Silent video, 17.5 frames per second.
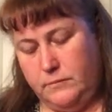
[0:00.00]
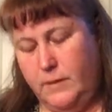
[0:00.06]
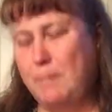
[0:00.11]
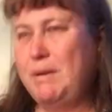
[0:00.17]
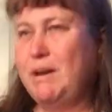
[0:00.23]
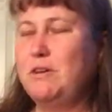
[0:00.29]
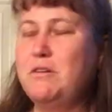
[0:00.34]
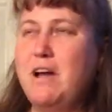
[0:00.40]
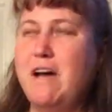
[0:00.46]
I
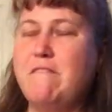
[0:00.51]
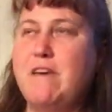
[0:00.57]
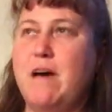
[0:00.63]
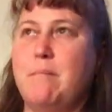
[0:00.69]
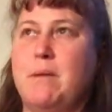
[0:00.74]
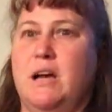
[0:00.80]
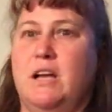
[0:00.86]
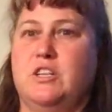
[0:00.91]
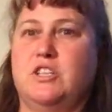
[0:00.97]
mean, I don't have that
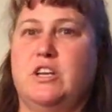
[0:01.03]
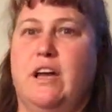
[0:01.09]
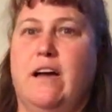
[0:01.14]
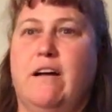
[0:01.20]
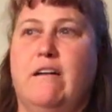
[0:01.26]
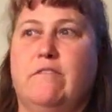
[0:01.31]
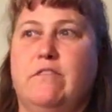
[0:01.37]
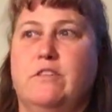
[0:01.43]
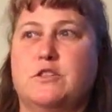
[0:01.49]
much. I
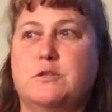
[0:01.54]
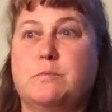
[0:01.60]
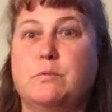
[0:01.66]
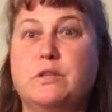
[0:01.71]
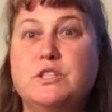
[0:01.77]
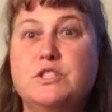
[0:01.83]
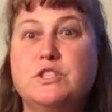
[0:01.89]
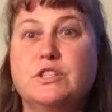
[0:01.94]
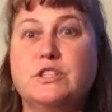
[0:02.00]
have the
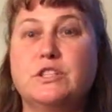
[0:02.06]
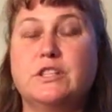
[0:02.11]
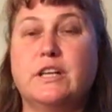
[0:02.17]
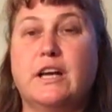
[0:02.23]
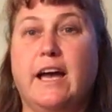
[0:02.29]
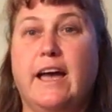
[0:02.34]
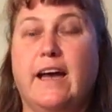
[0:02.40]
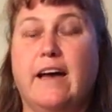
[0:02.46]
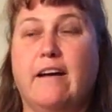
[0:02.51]
Sprinter,
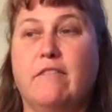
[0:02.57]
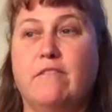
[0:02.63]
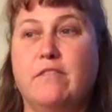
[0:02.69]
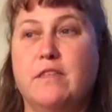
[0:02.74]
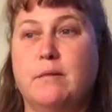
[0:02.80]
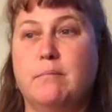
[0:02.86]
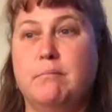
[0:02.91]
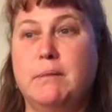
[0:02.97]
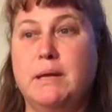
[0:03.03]
I have
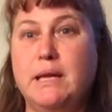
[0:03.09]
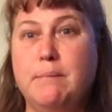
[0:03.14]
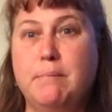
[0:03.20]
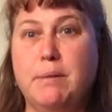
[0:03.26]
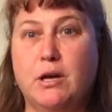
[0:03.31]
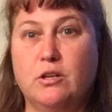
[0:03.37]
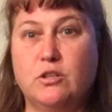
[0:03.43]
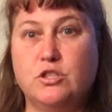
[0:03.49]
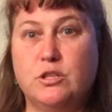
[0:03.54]
the Mini
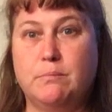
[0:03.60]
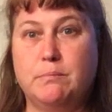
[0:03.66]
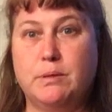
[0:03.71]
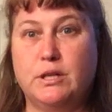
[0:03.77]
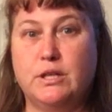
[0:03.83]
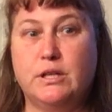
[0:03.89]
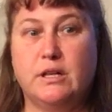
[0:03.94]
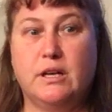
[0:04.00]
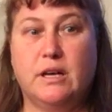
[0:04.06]
Puddle
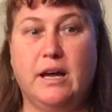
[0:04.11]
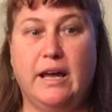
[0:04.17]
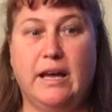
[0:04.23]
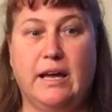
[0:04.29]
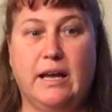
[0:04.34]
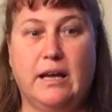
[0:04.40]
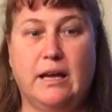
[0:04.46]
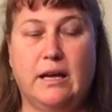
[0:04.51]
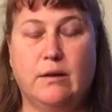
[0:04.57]
Jumper,
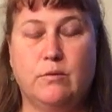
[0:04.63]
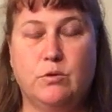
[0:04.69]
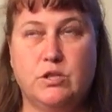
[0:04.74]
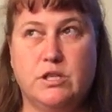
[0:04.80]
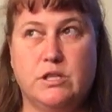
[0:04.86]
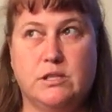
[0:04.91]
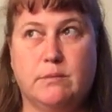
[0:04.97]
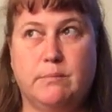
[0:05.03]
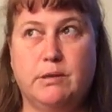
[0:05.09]
which
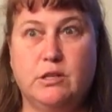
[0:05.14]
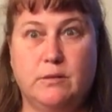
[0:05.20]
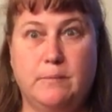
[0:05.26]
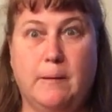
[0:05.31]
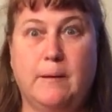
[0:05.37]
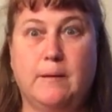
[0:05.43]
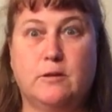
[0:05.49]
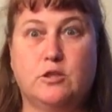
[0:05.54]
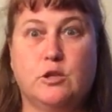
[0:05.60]
is a Mini
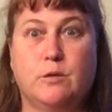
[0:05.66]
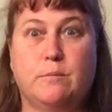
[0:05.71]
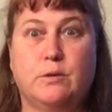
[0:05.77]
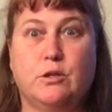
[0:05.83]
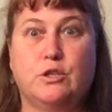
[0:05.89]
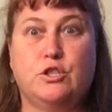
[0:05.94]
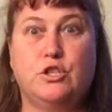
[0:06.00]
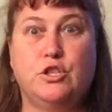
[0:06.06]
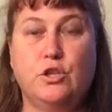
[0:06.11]
Puddle
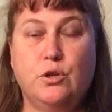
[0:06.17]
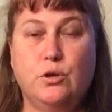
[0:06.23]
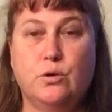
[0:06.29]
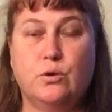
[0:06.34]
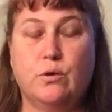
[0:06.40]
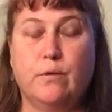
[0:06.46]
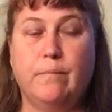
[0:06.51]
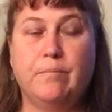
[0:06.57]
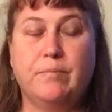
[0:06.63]
Jumper
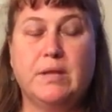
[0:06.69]
2,